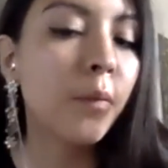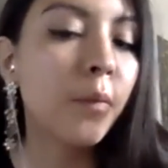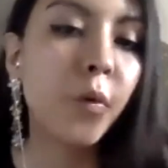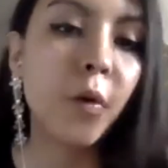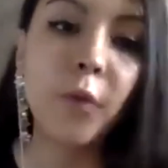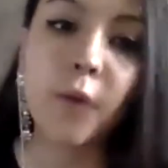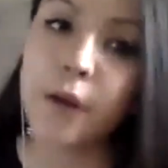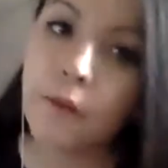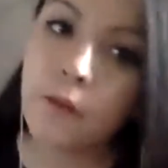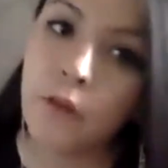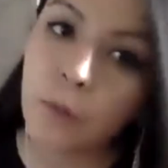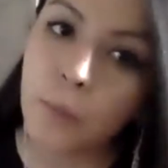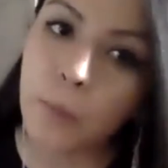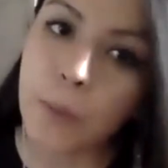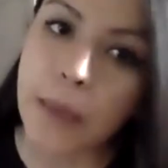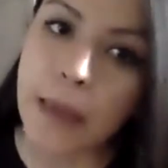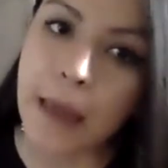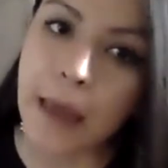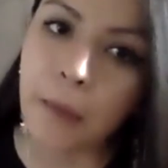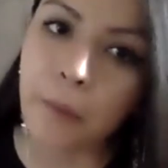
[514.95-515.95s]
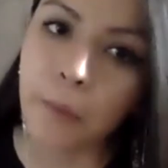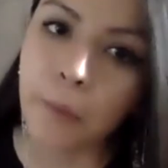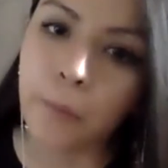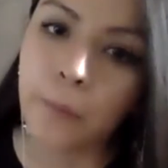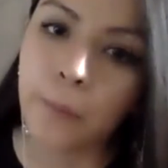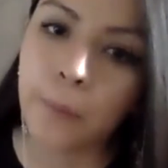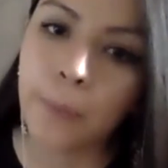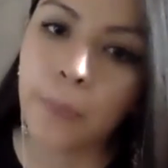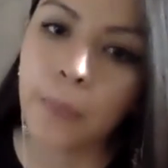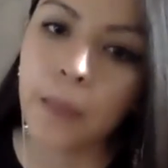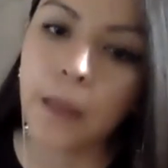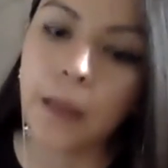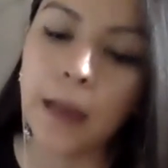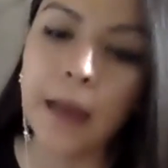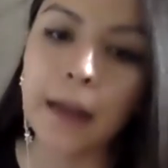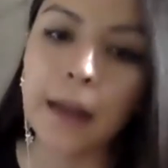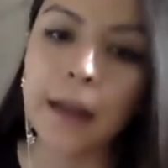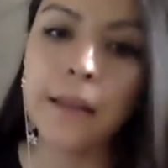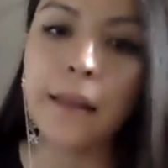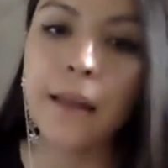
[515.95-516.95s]
But what if you're PM?
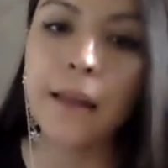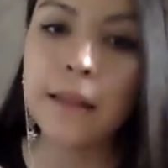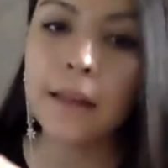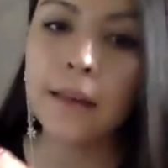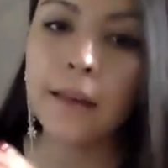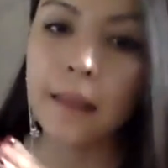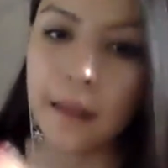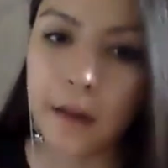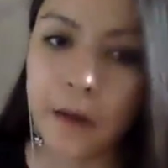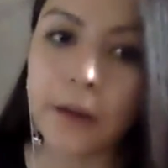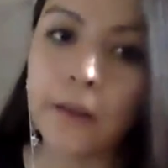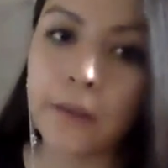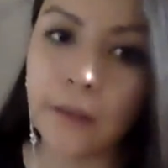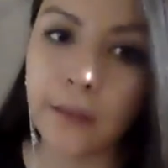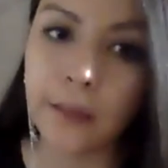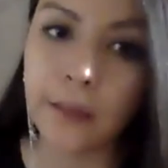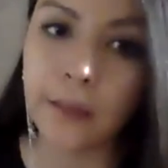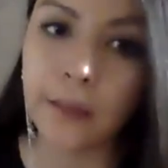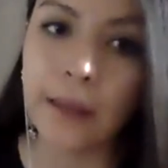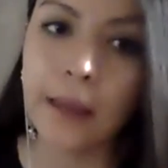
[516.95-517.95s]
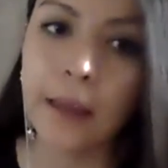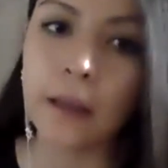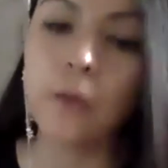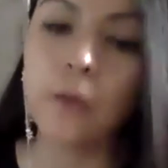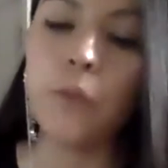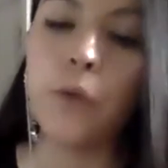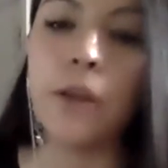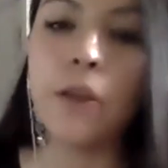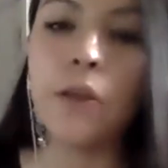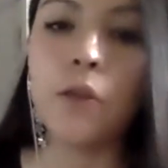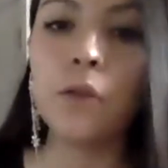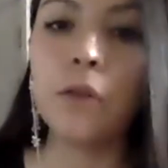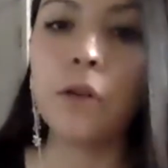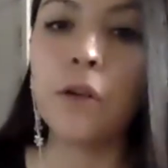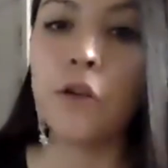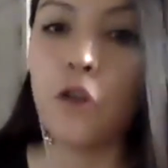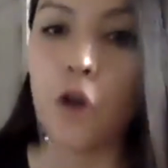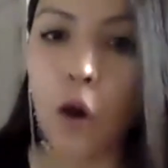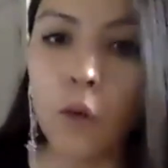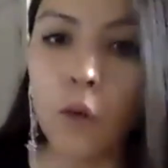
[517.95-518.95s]
And I think that here is the thing. When you
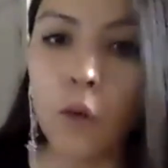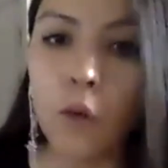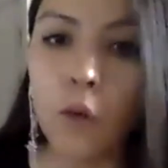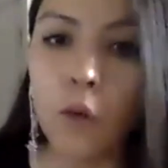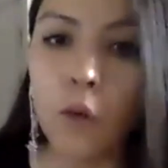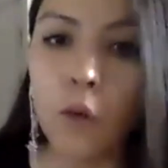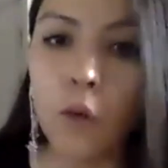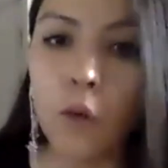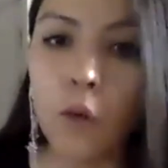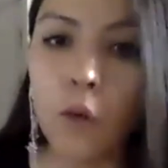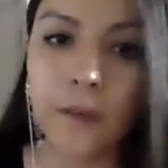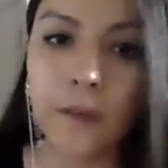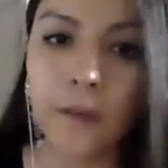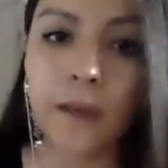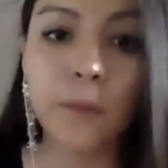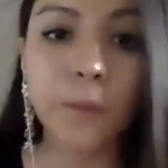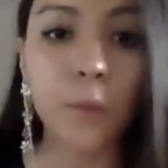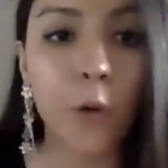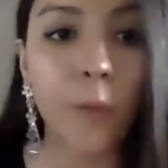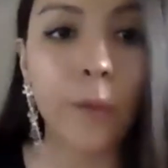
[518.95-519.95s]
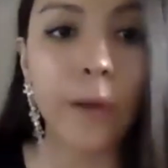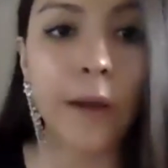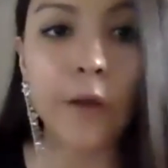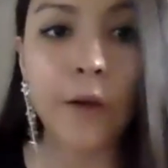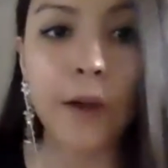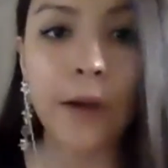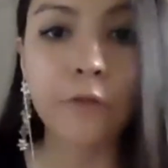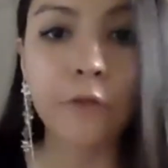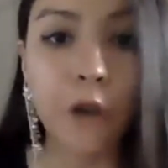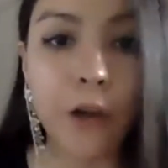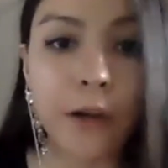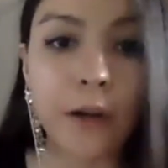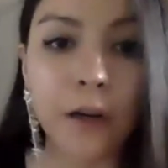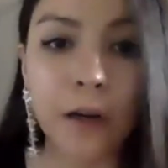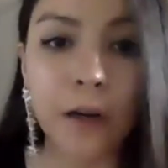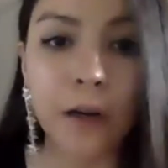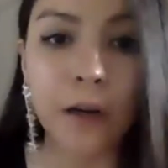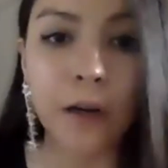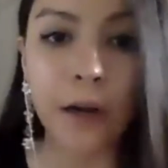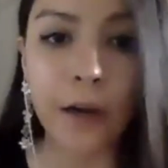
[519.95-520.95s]
know that the other side is probably going to run an
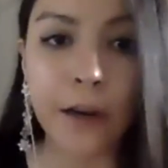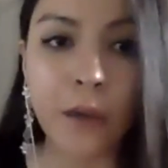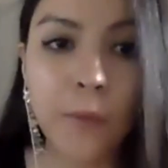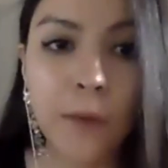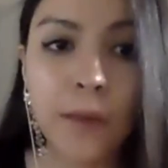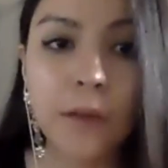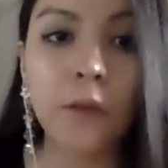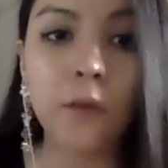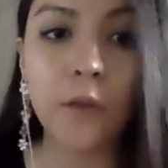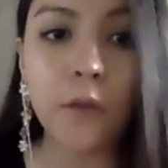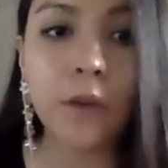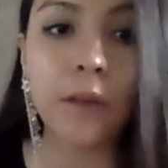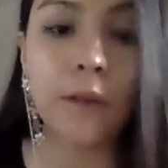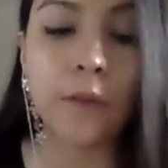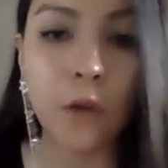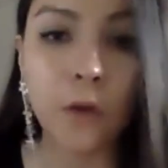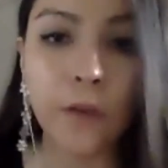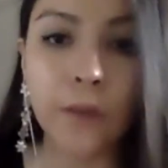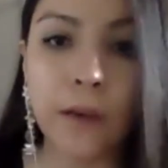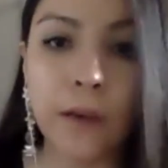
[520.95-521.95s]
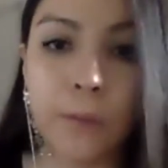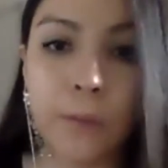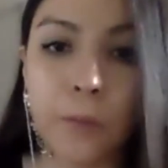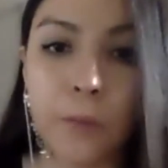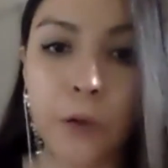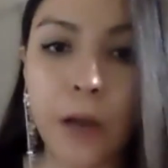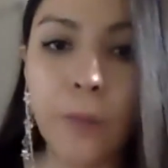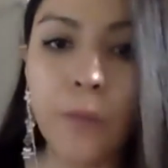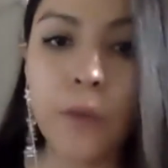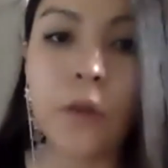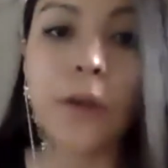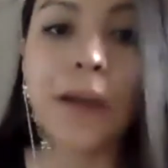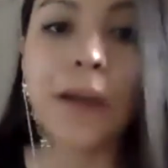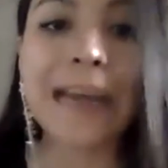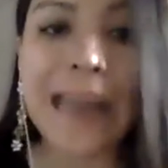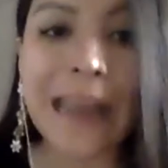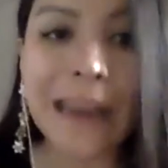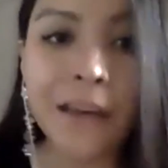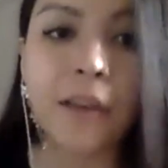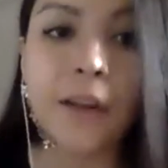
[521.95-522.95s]
argument because you discussed it in prep, you can
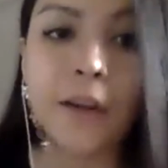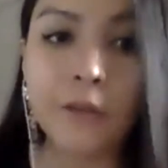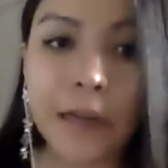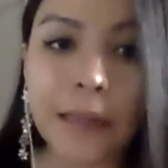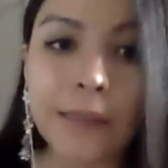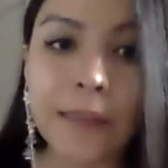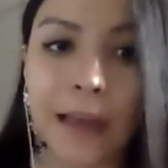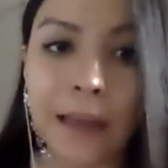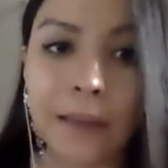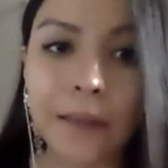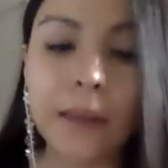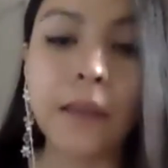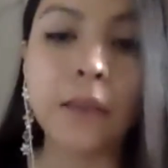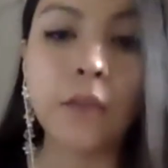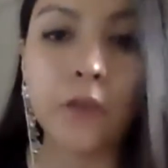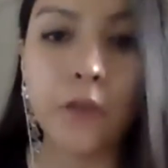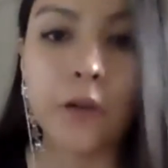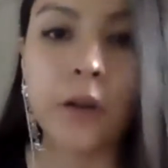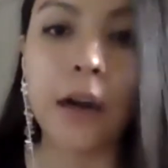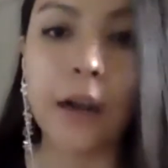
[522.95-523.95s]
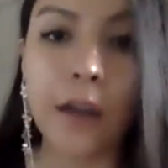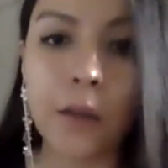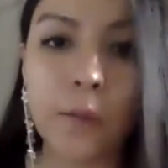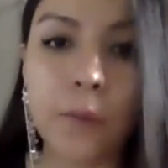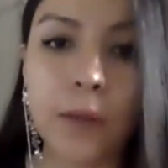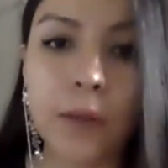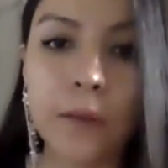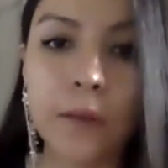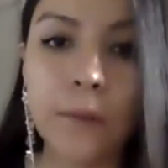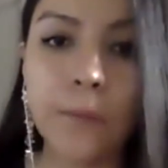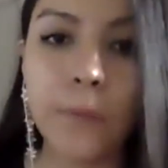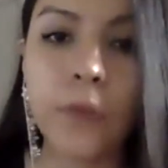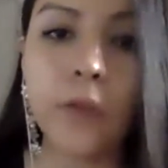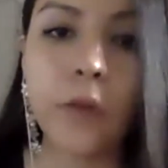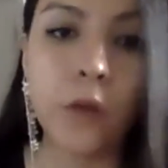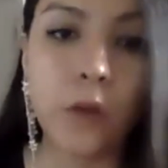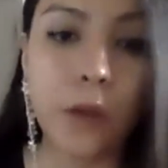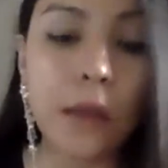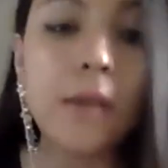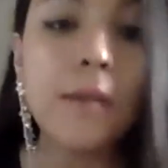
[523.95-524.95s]
integrate that into your argument.
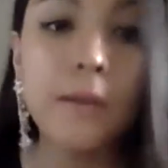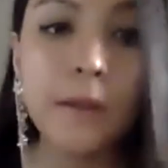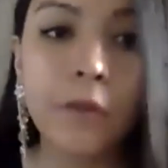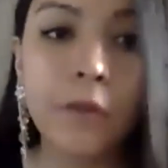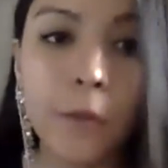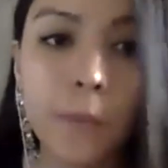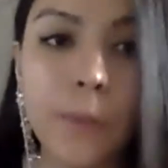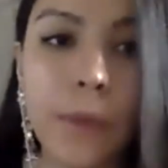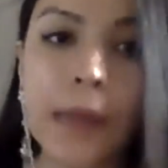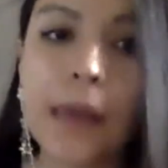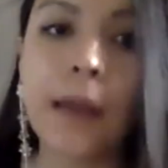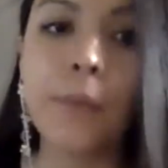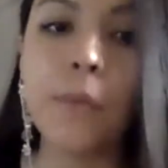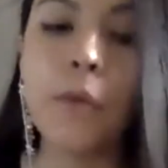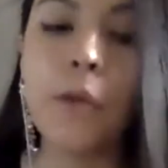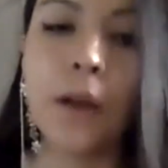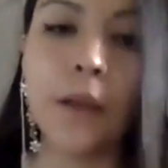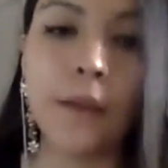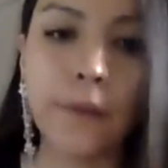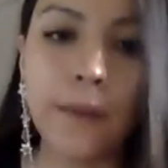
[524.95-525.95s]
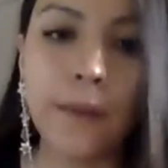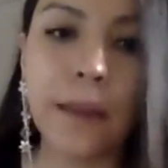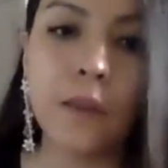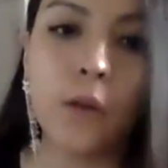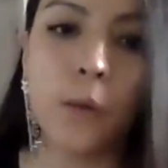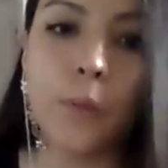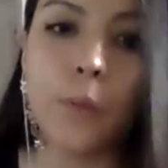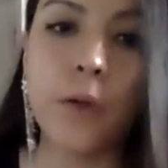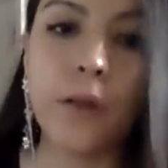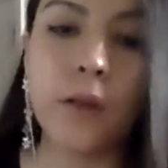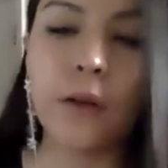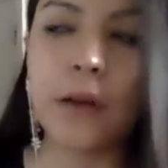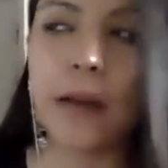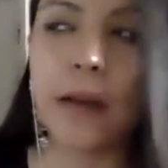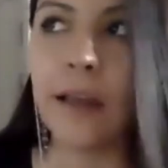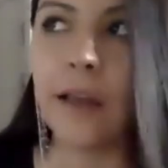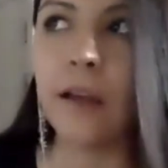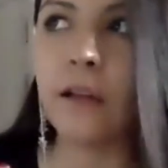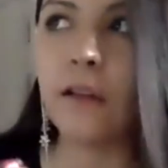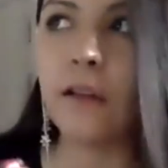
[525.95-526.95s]
So even from PM, you can stand up with your
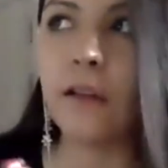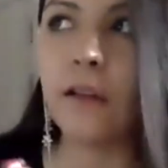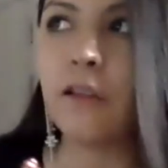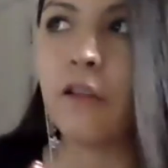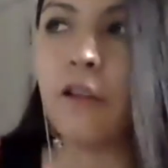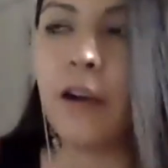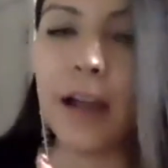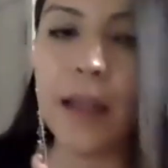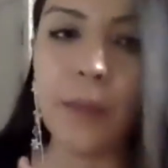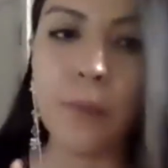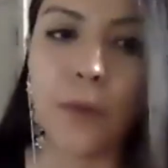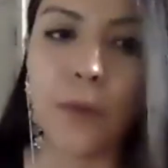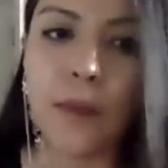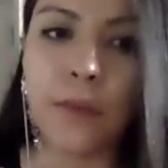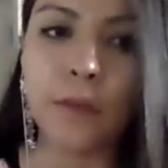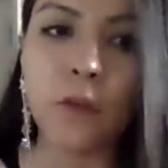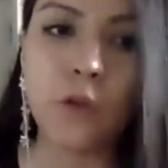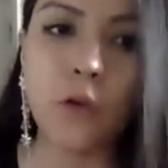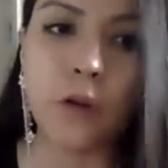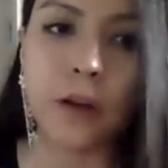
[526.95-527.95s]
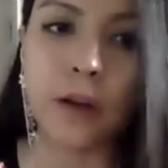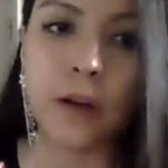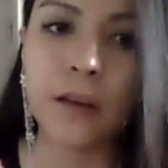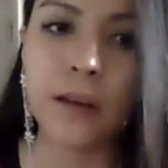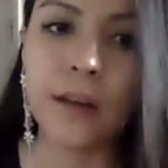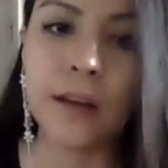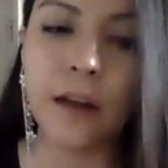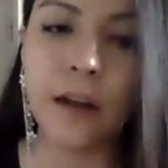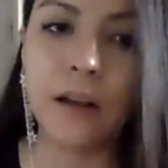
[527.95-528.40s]
like, crime is good.